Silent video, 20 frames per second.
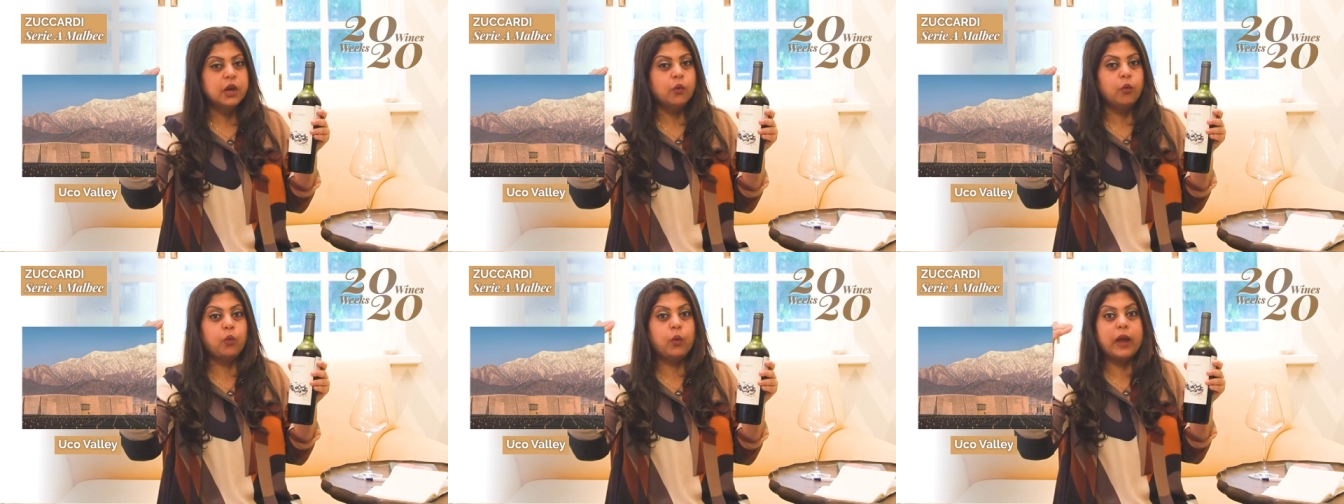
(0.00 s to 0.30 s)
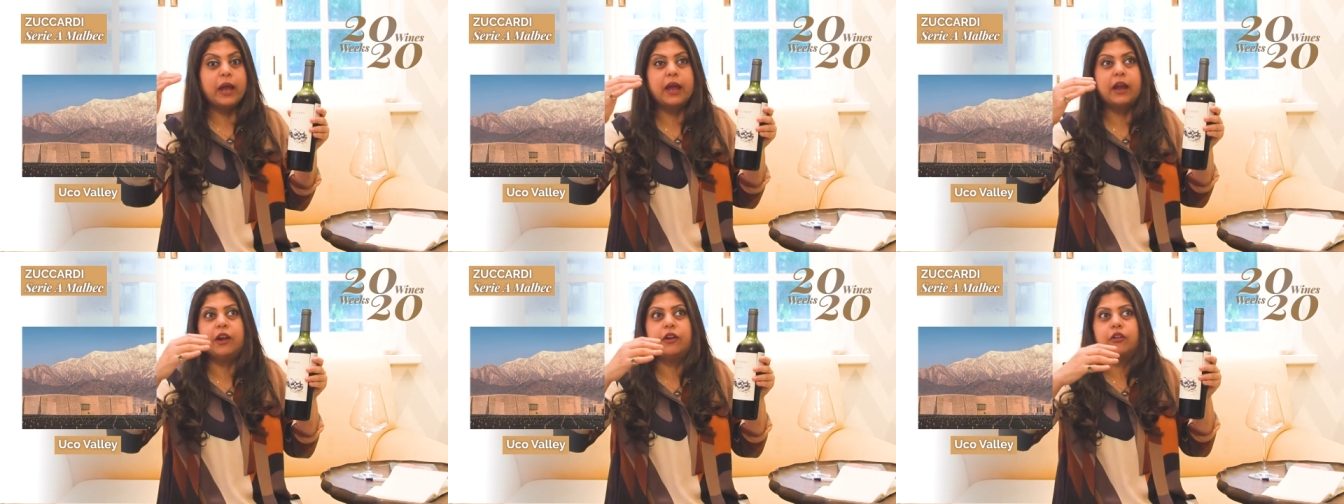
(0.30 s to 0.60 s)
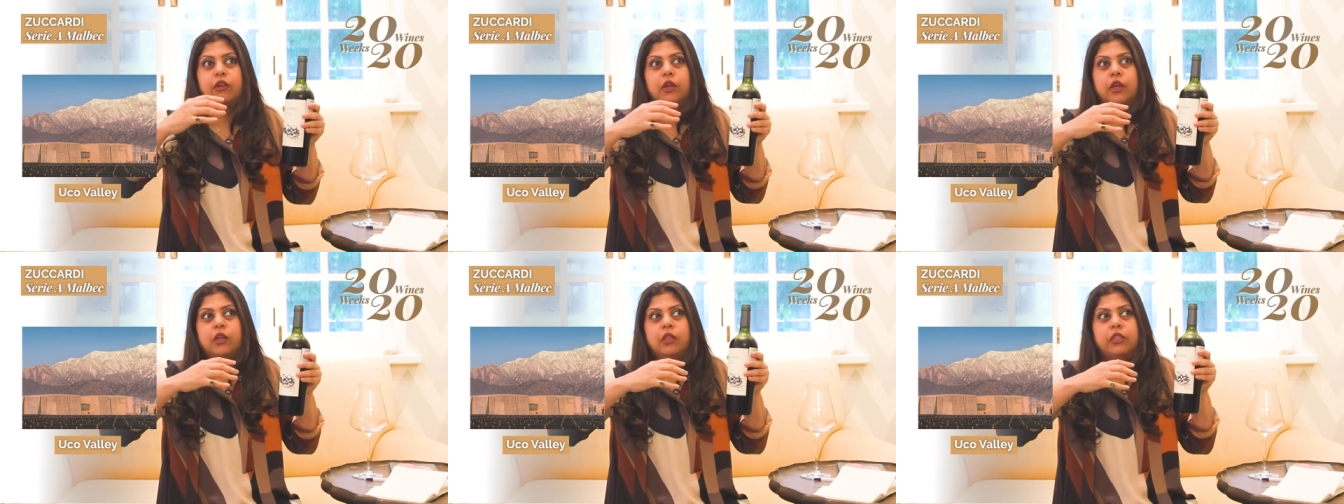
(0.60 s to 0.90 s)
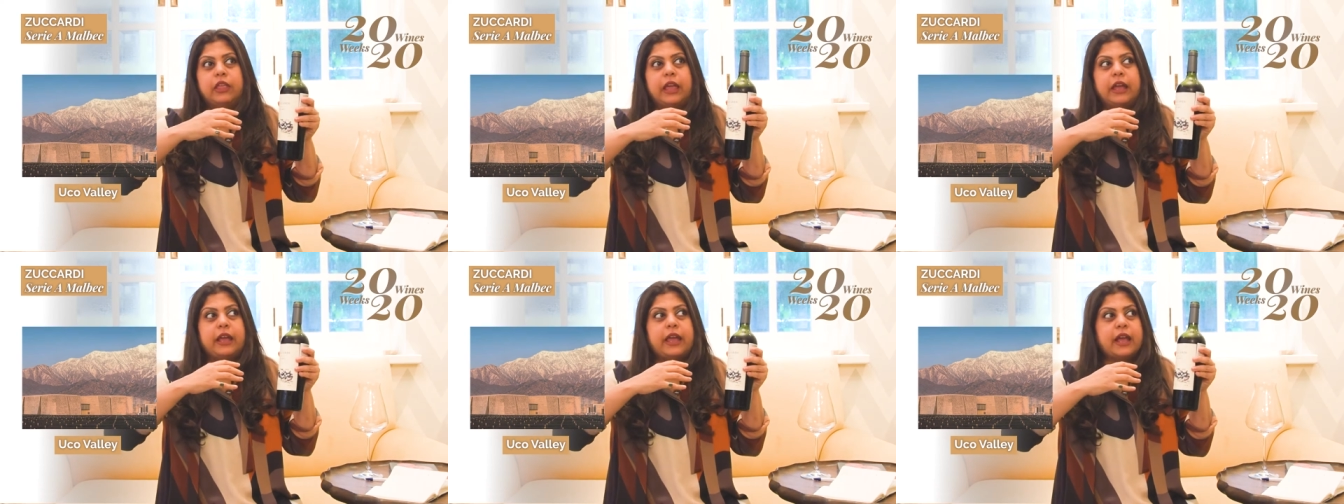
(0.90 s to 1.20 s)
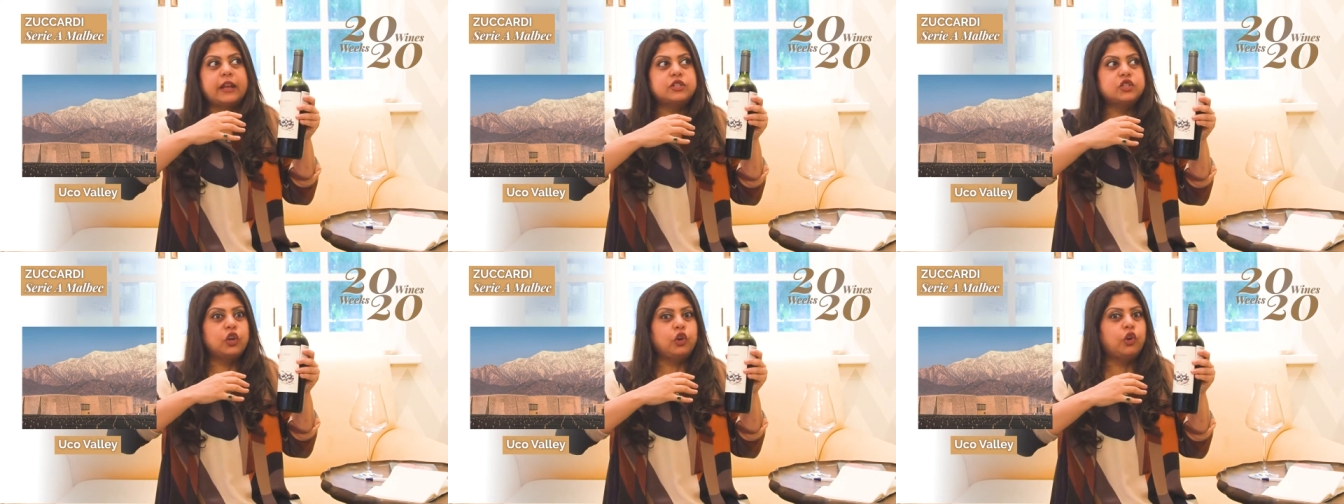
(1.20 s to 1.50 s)
where they
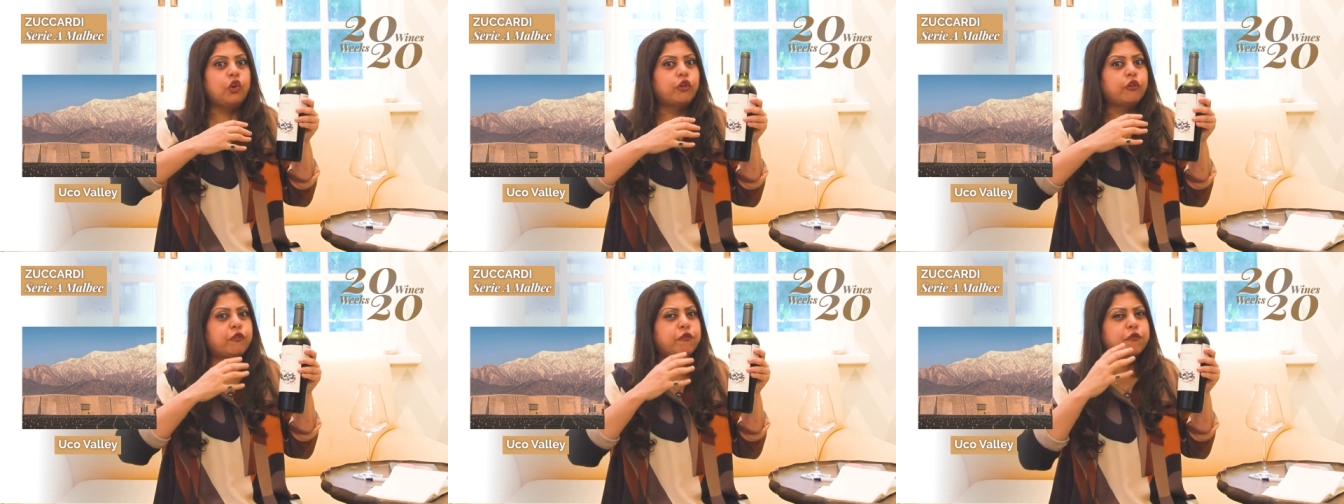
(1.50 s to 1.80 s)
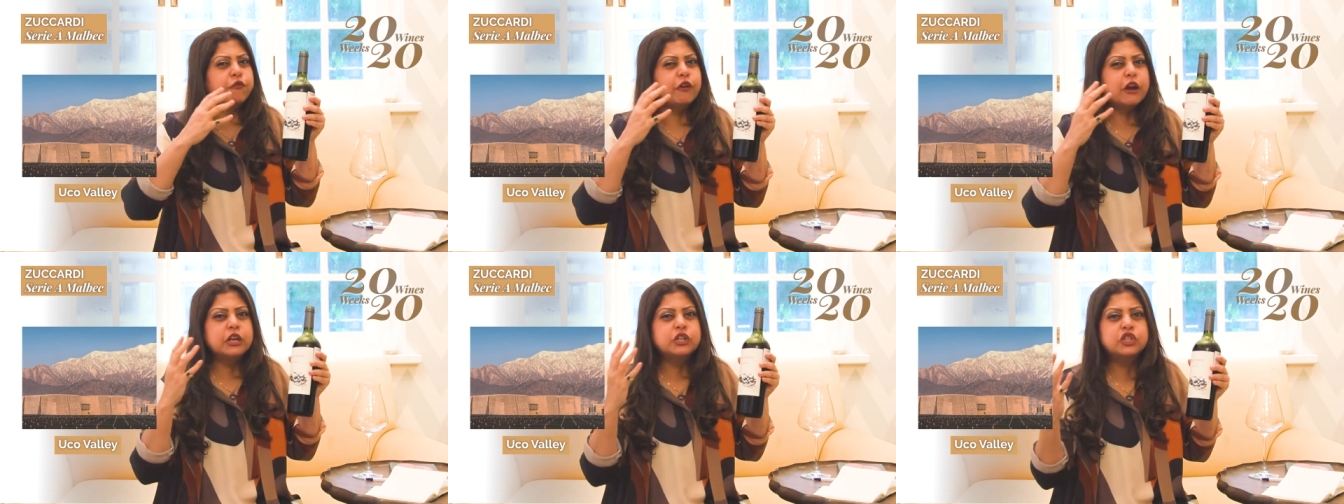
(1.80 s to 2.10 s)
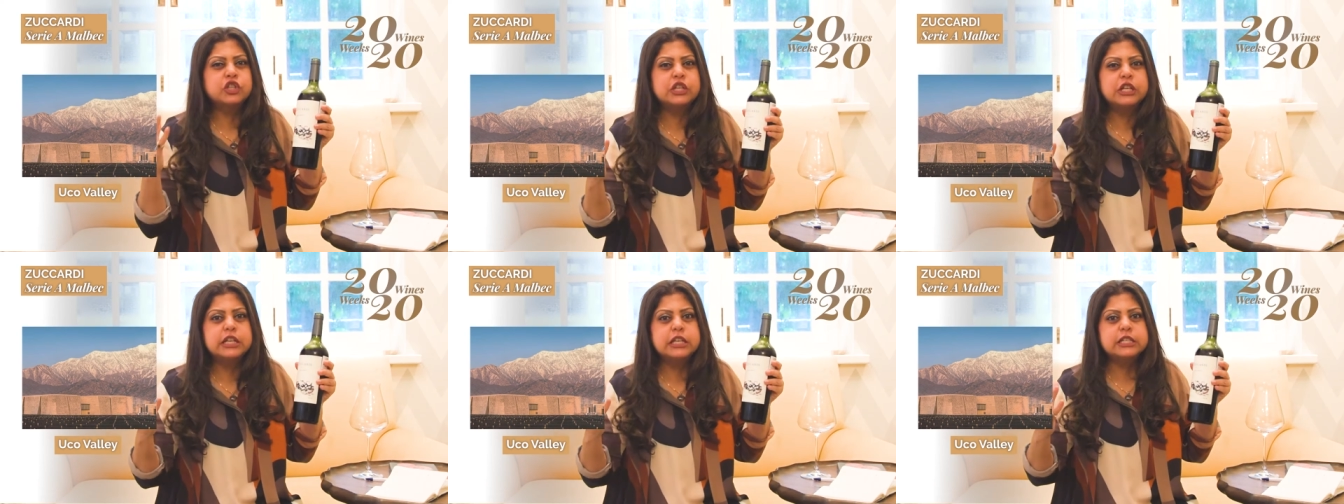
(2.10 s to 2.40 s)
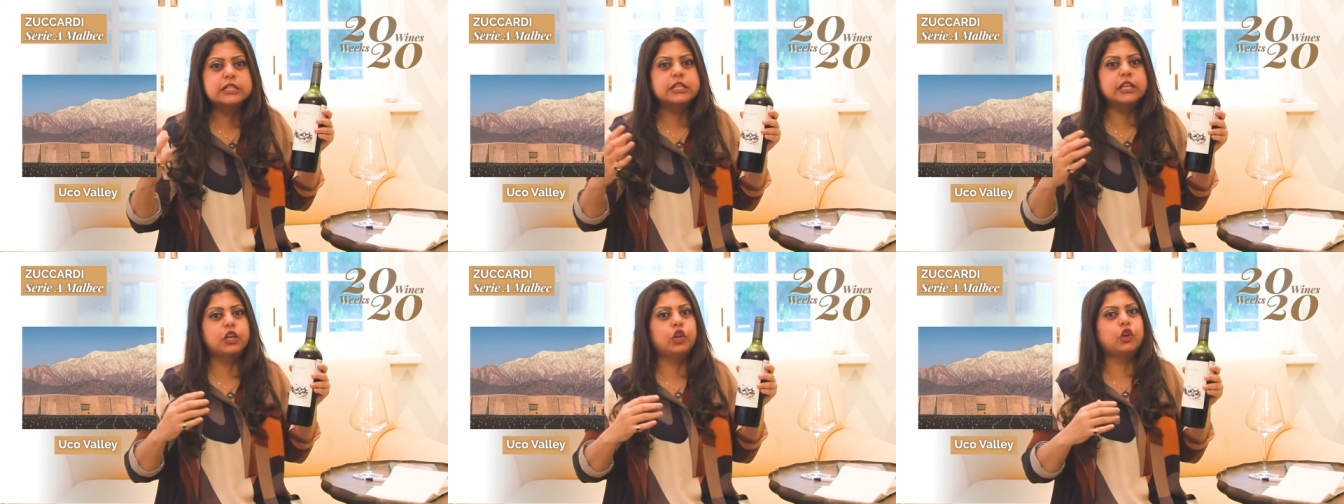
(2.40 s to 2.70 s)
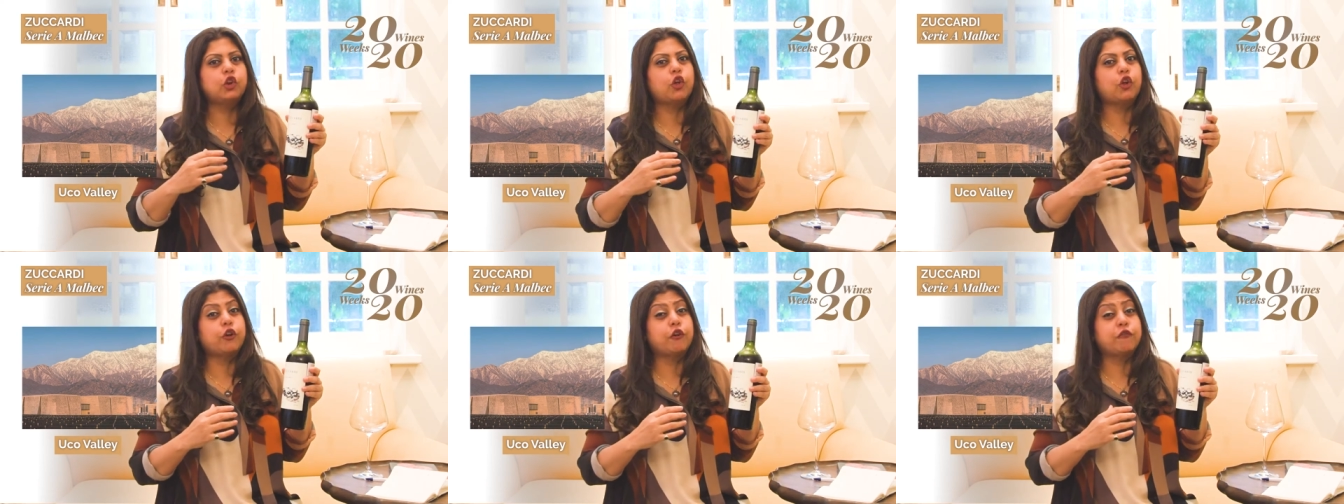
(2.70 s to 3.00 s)
get a lot of freshness and a
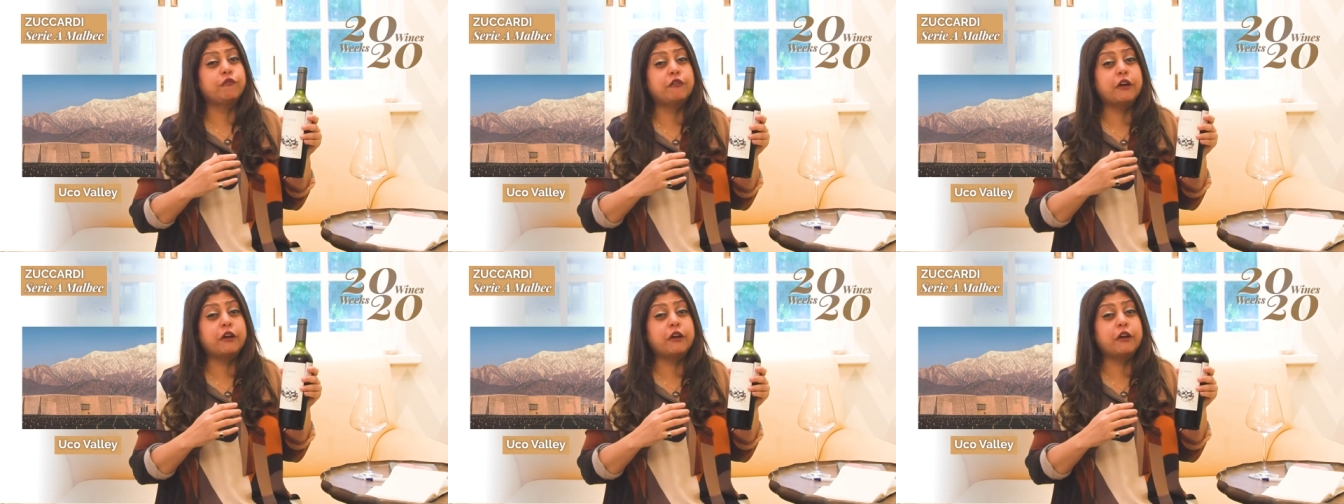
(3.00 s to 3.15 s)
lot of